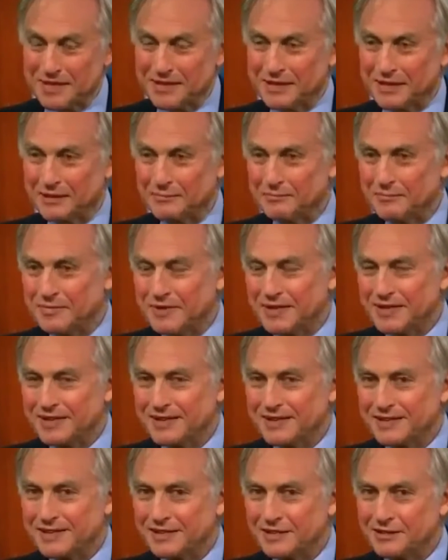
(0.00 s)
Um,
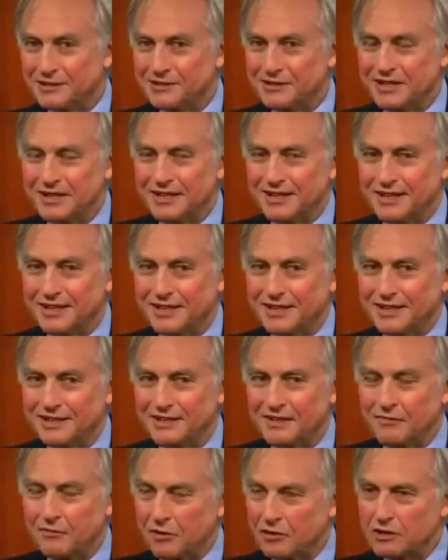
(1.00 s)
so uh,
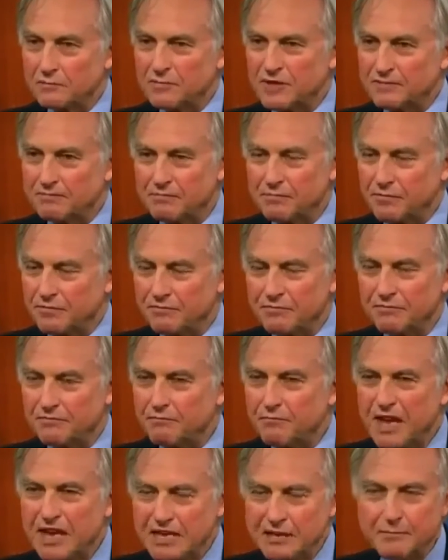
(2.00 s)
there have got to be
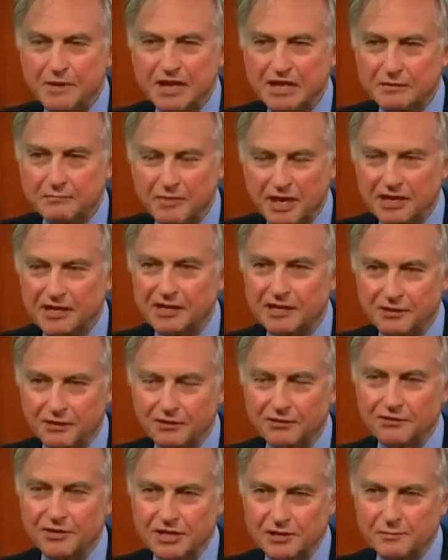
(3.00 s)
many, many, many
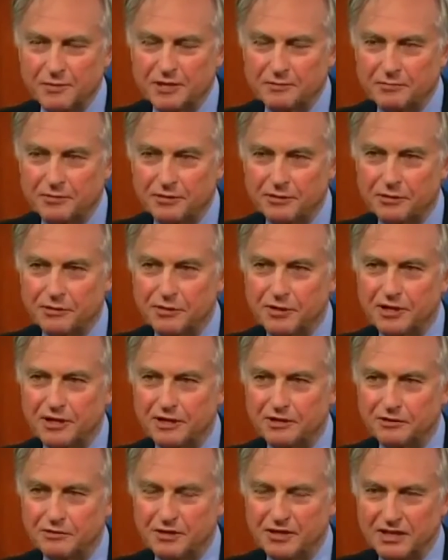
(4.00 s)
Congress people who are
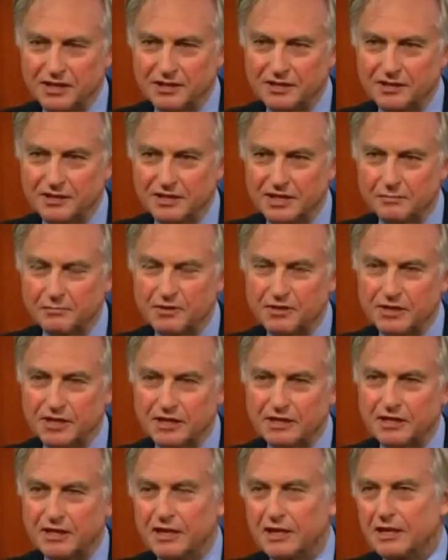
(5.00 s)
who are atheists, but
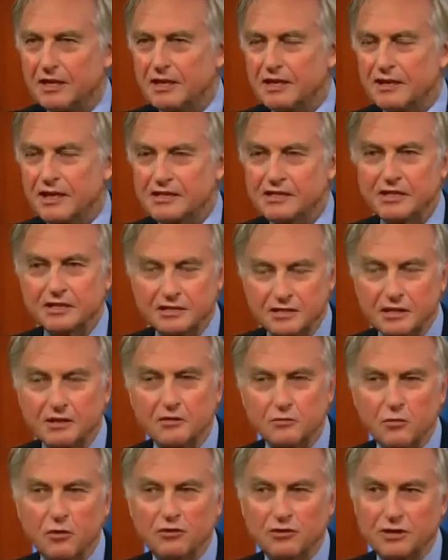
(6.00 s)
they they just
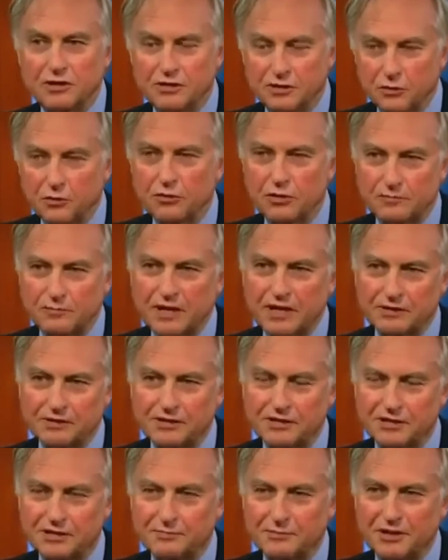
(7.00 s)
don't want to talk
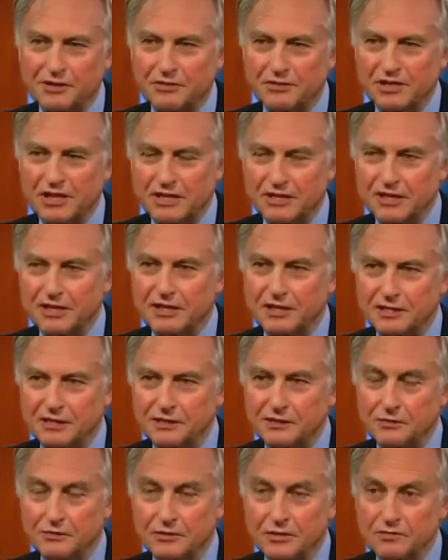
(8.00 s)
about it because they think
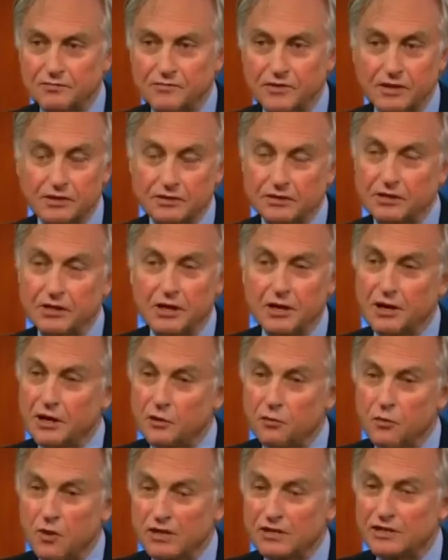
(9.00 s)
it'll lose them votes.
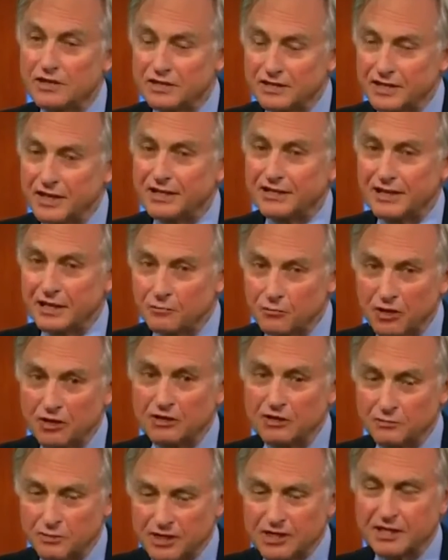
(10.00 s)
And once again, I
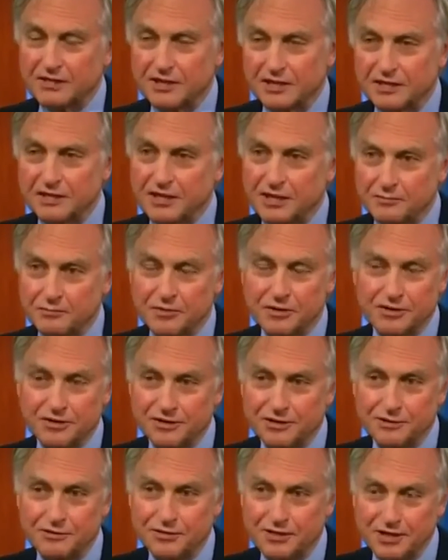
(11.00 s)
wonder whether there's an
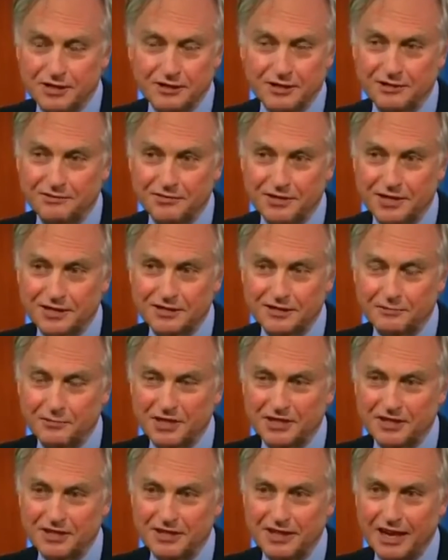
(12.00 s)
emperor's new clothes effect, and
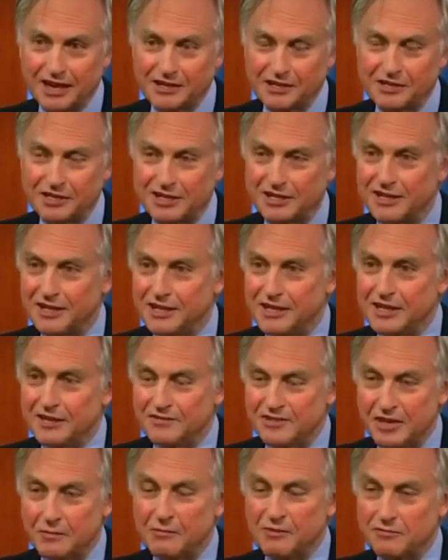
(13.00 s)
whether actually,
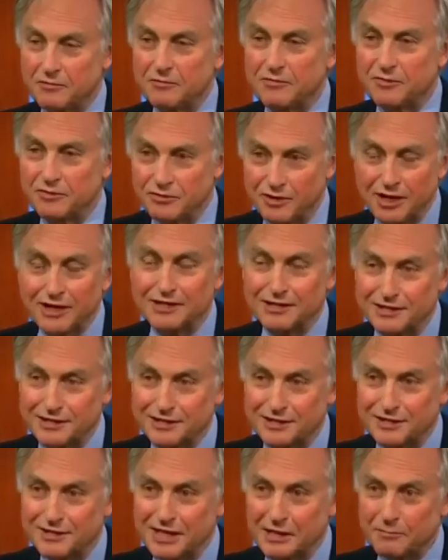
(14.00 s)
if some of them tried
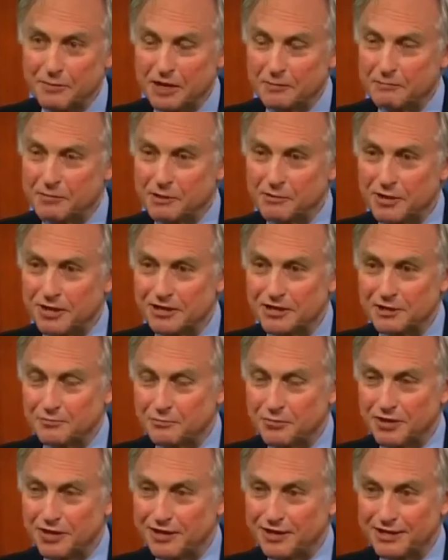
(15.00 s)
it, they might be quite
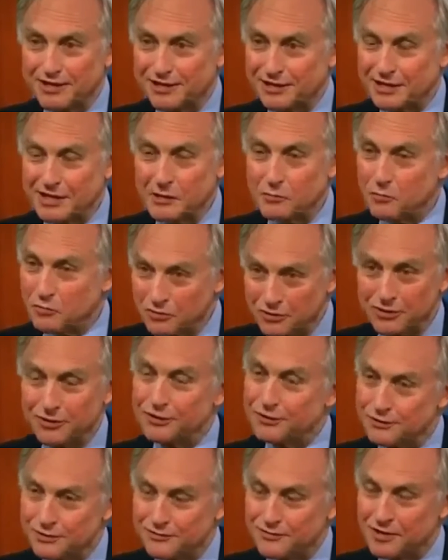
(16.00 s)
surprised that they wouldn't
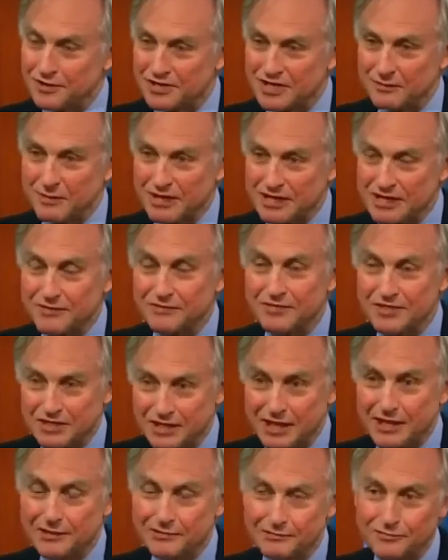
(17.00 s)
lose votes. They might even
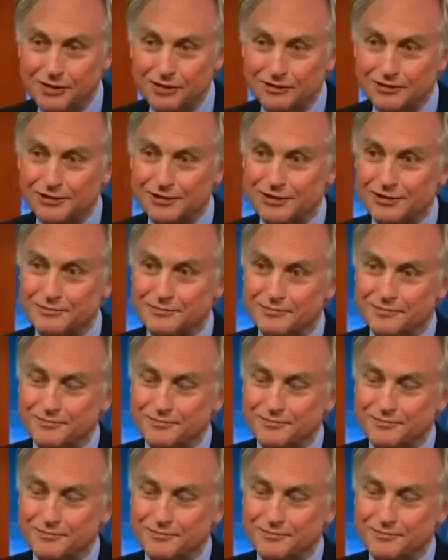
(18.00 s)
gain votes.